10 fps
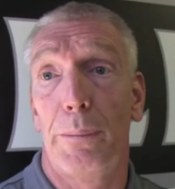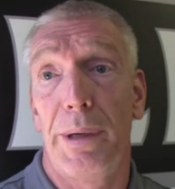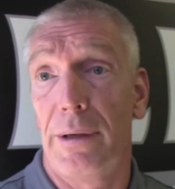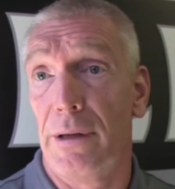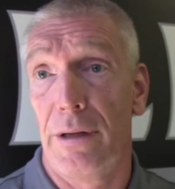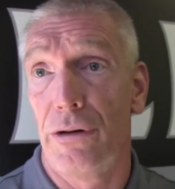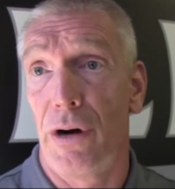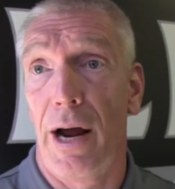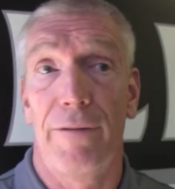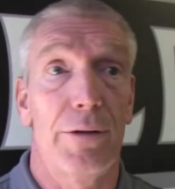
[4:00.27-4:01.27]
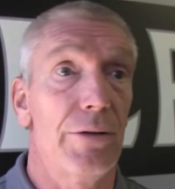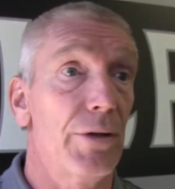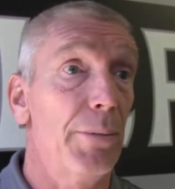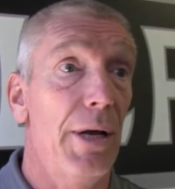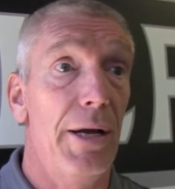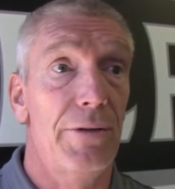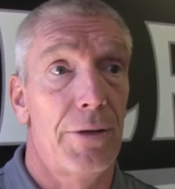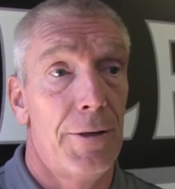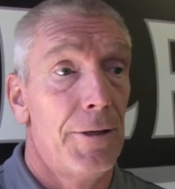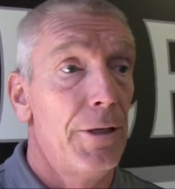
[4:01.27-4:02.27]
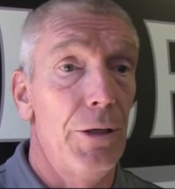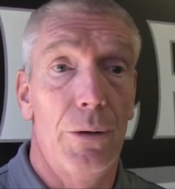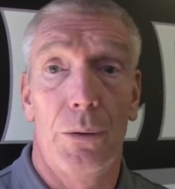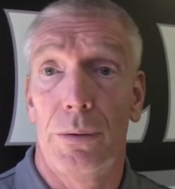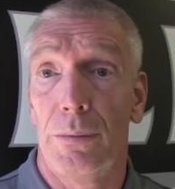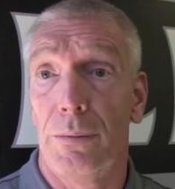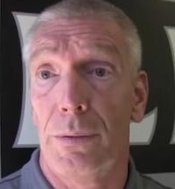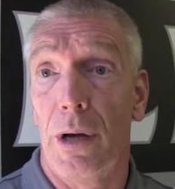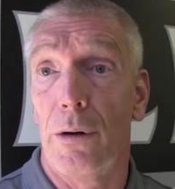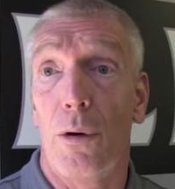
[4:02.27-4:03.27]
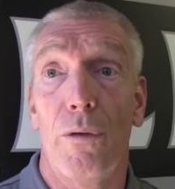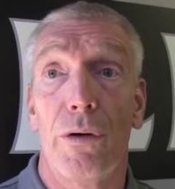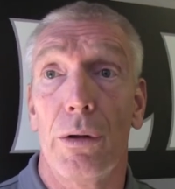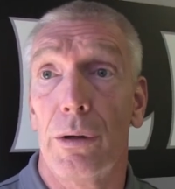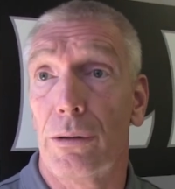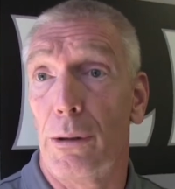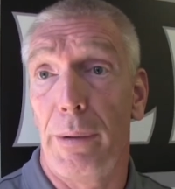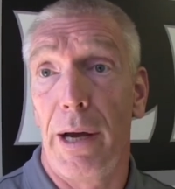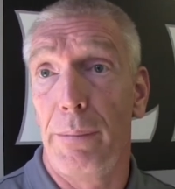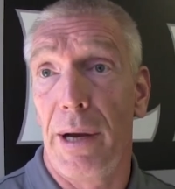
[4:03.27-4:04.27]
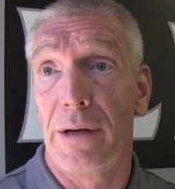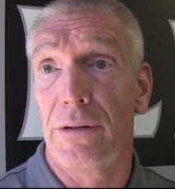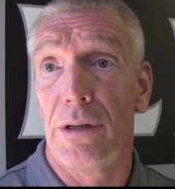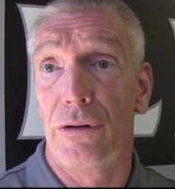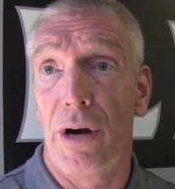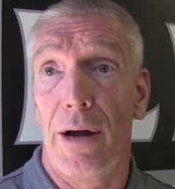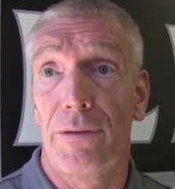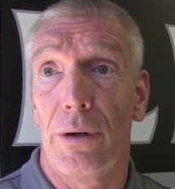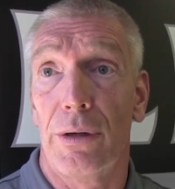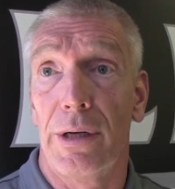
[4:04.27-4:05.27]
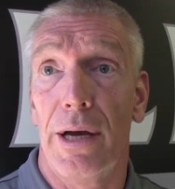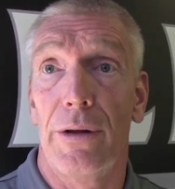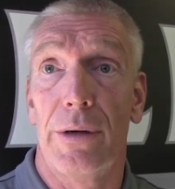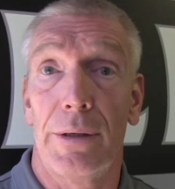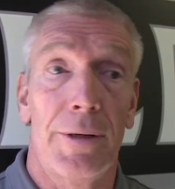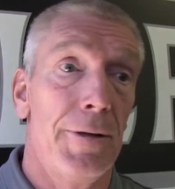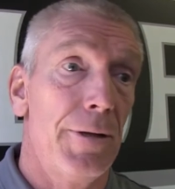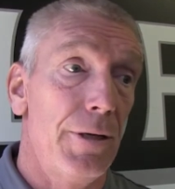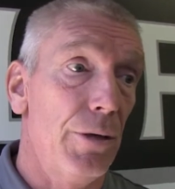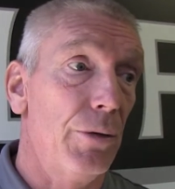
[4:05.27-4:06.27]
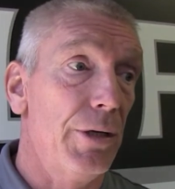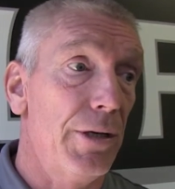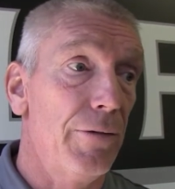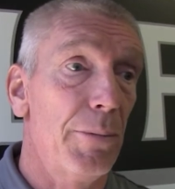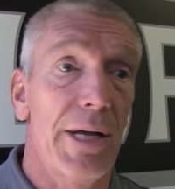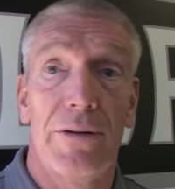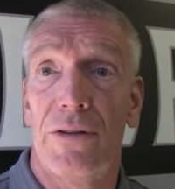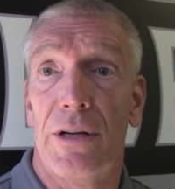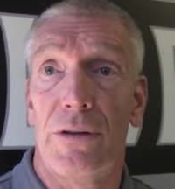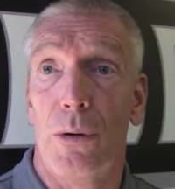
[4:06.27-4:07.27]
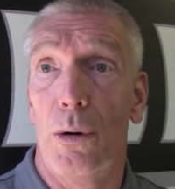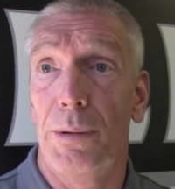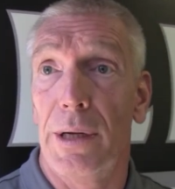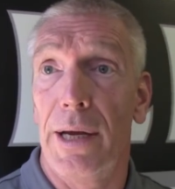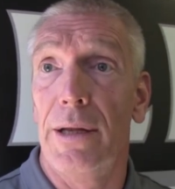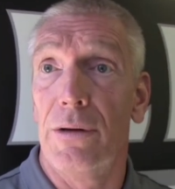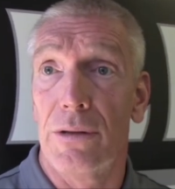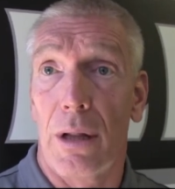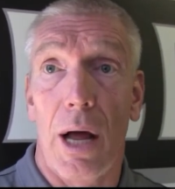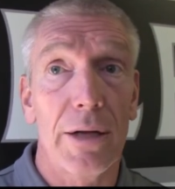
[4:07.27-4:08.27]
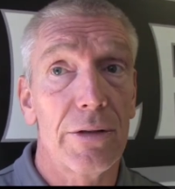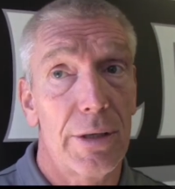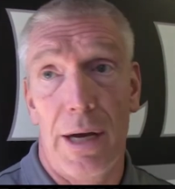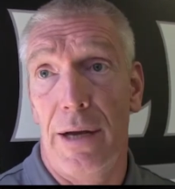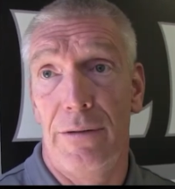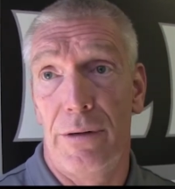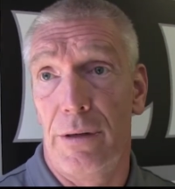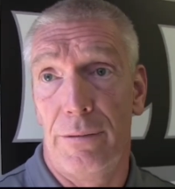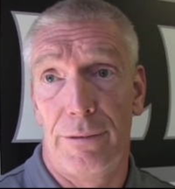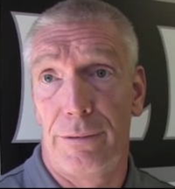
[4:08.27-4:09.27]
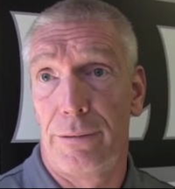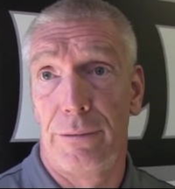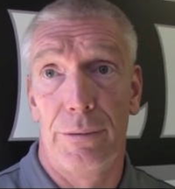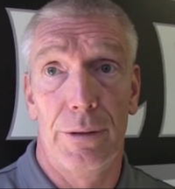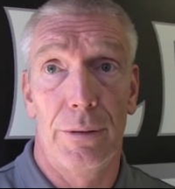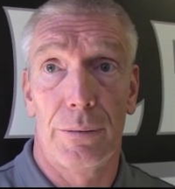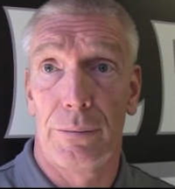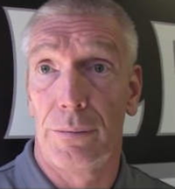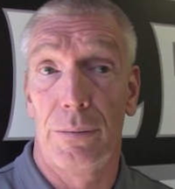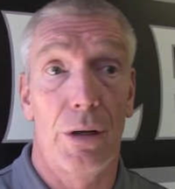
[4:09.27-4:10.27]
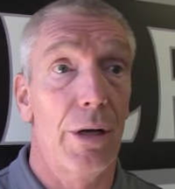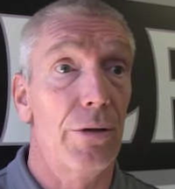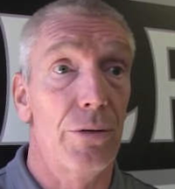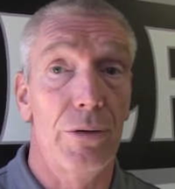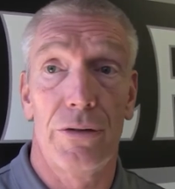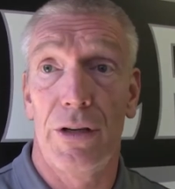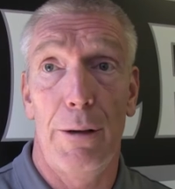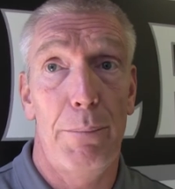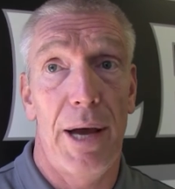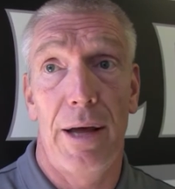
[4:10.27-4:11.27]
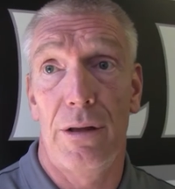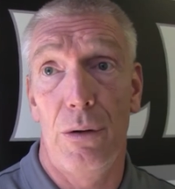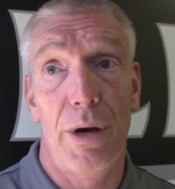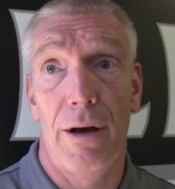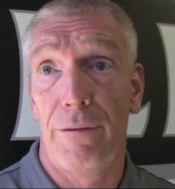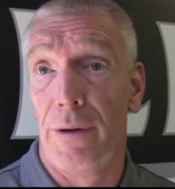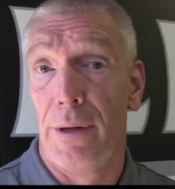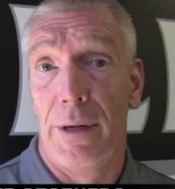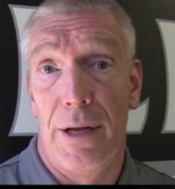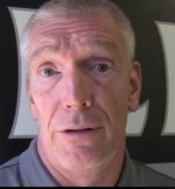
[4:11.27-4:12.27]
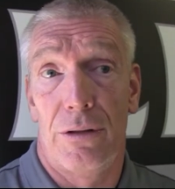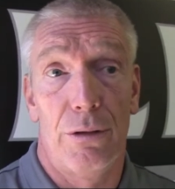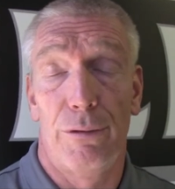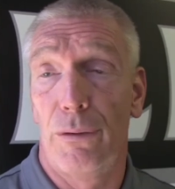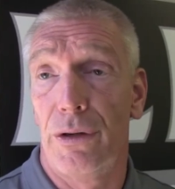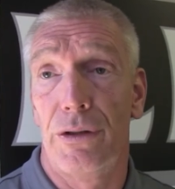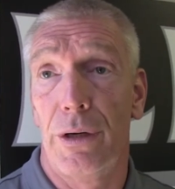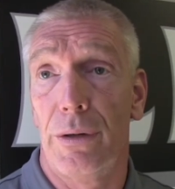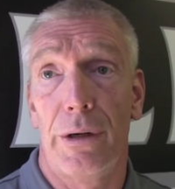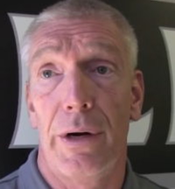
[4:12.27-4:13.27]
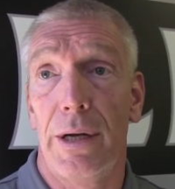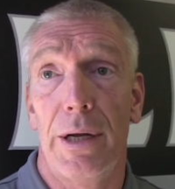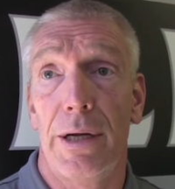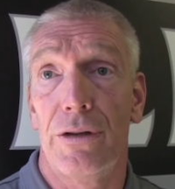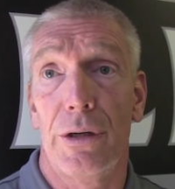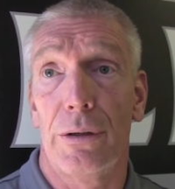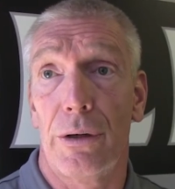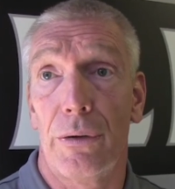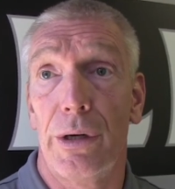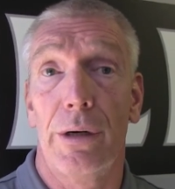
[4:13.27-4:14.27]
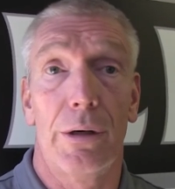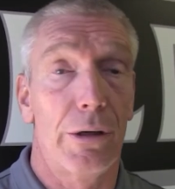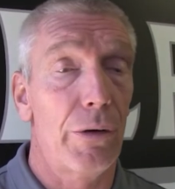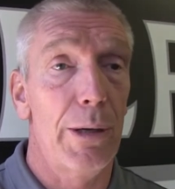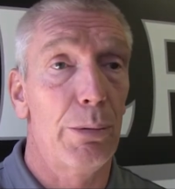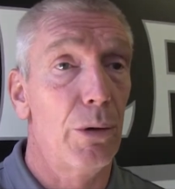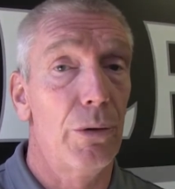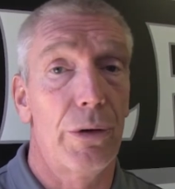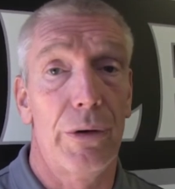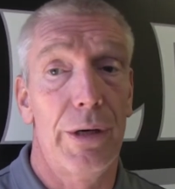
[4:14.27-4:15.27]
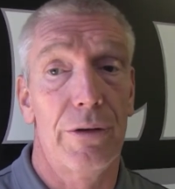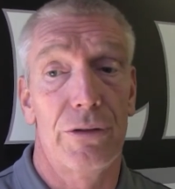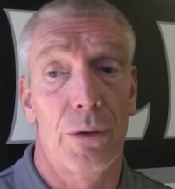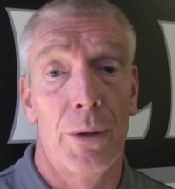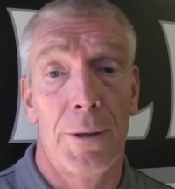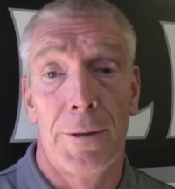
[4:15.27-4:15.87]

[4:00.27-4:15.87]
picked in the draft. And some guys, you know, got overlooked or bypassed in the draft altogether, and you know, you give them that sense of hope that, hey, there's lots of guys that have, you know, gone through the same path you have and still forged out a great NHL career or a great pro career. So